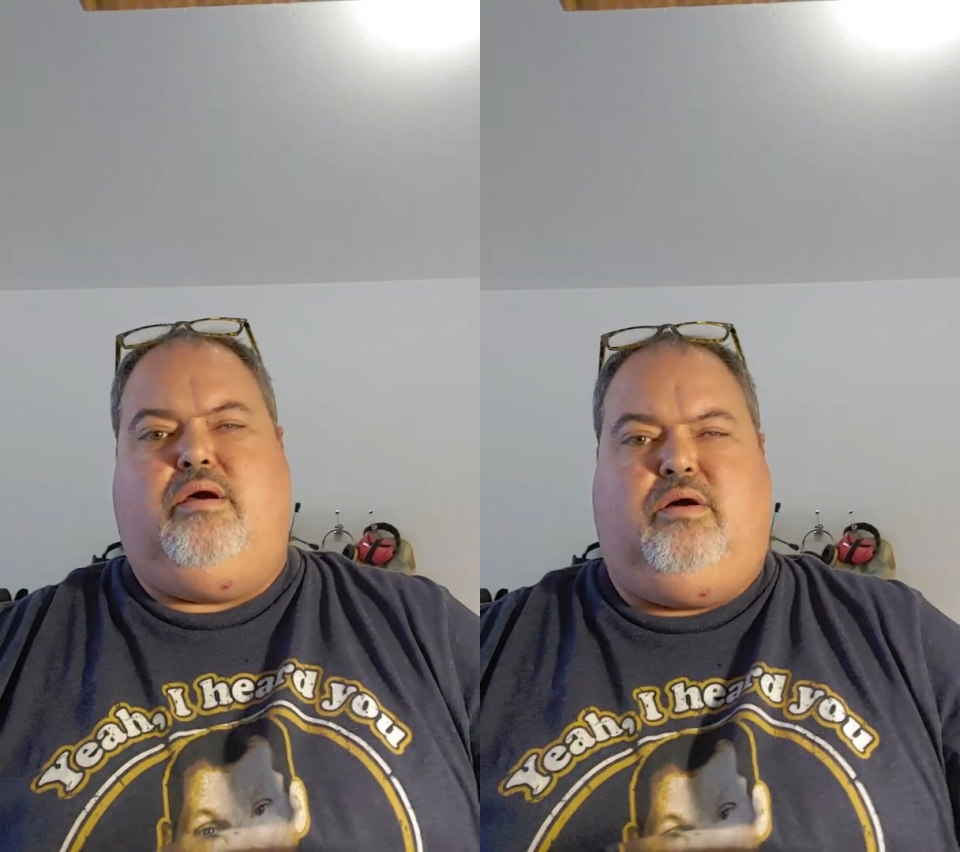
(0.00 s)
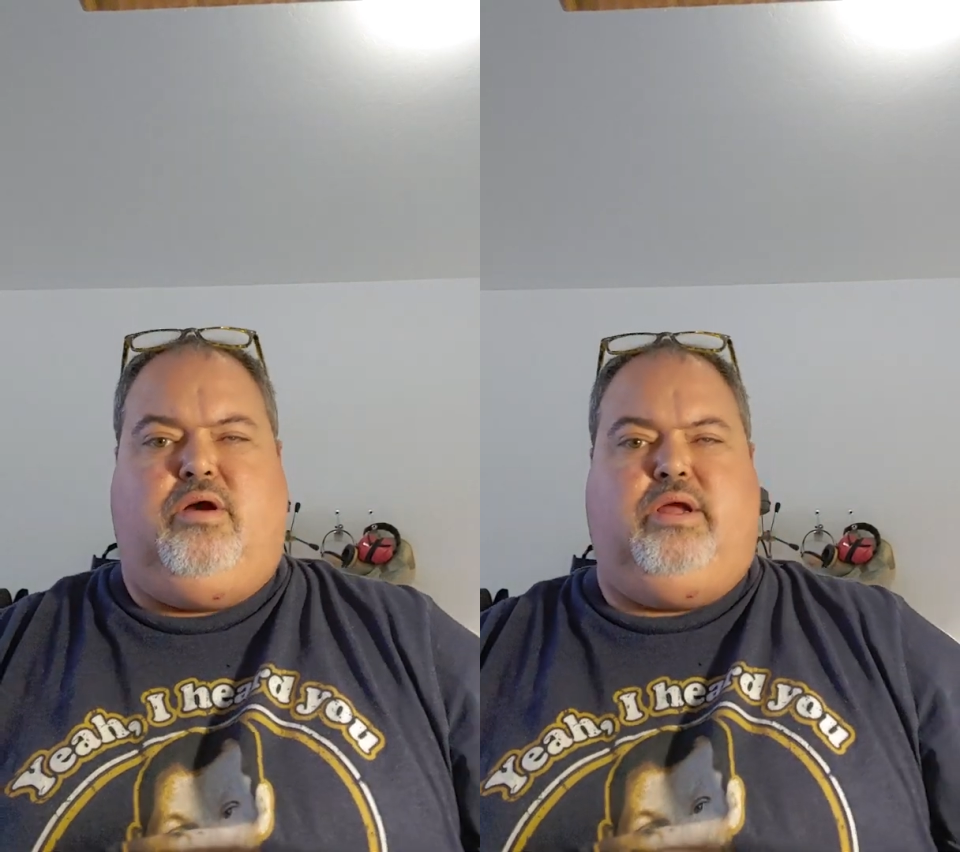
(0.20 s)

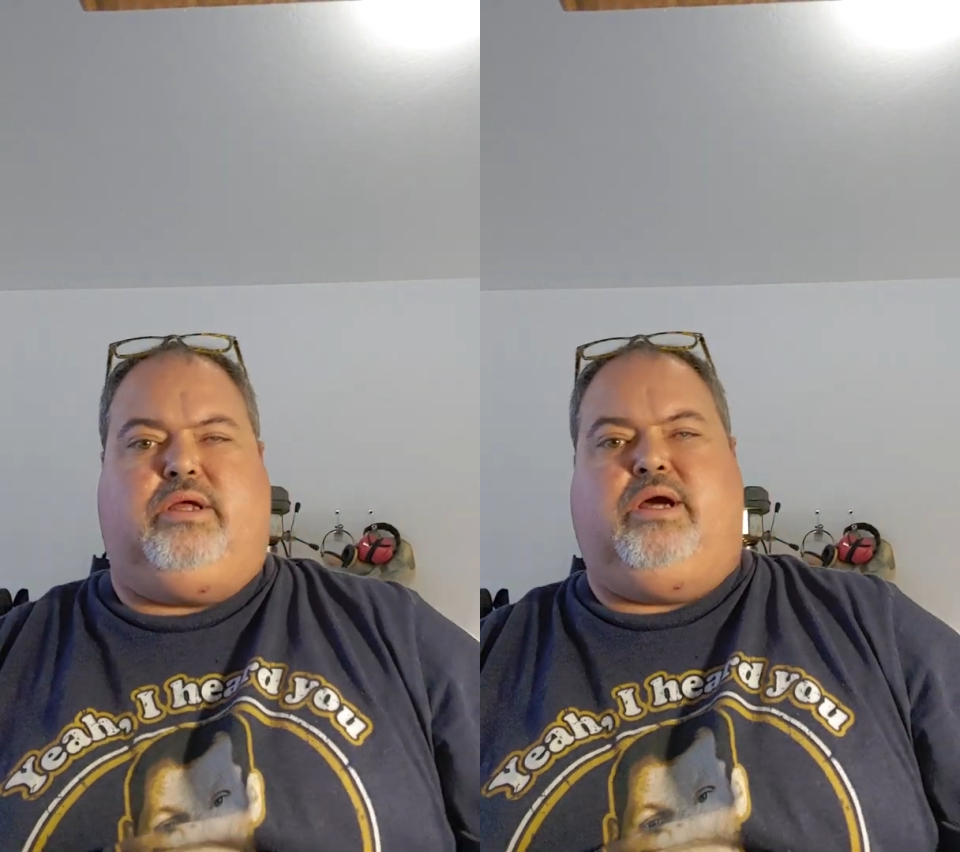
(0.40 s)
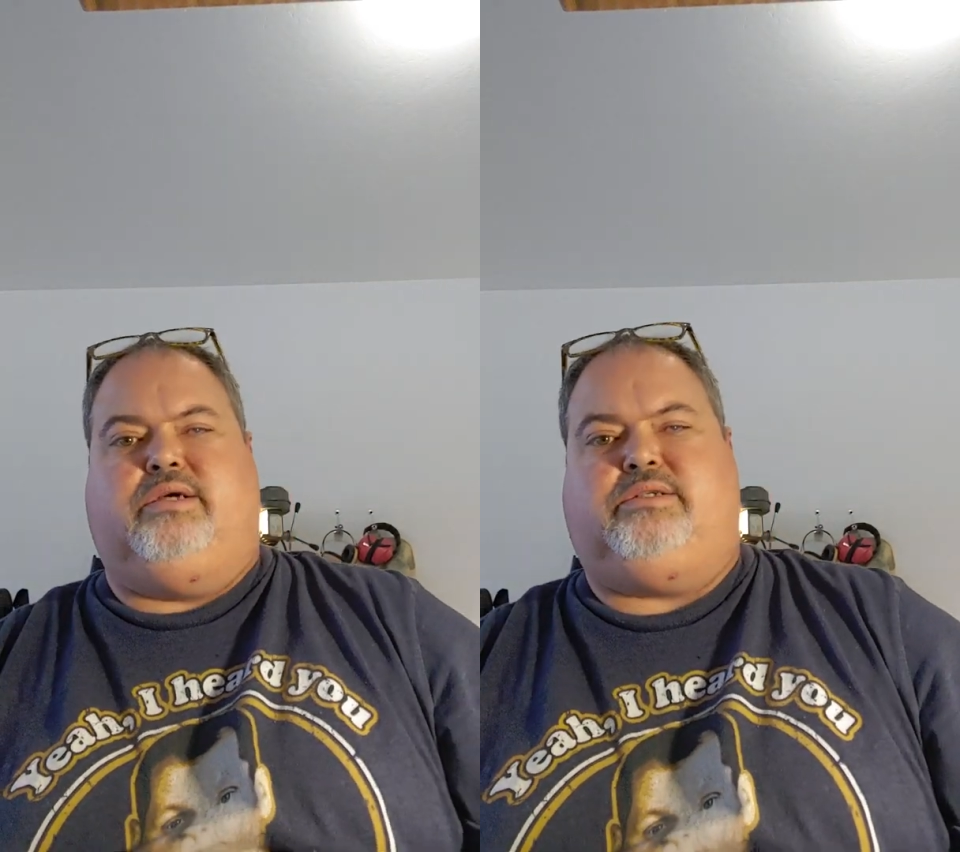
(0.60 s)
Alright
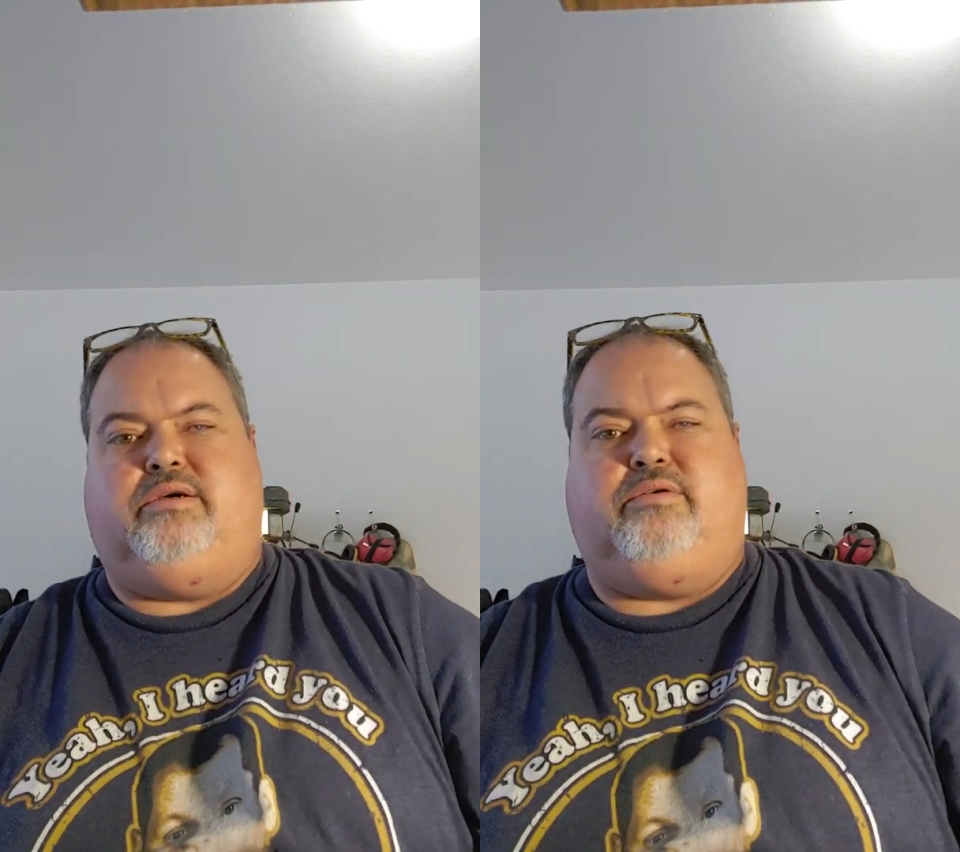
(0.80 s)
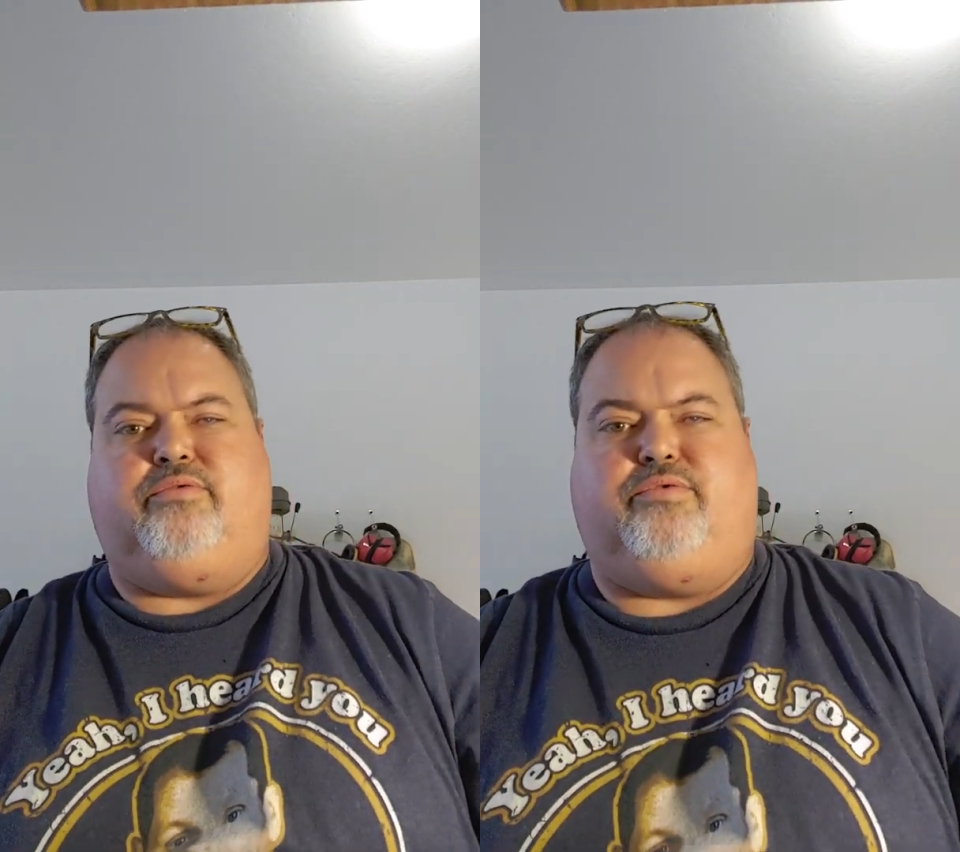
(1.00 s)
guys,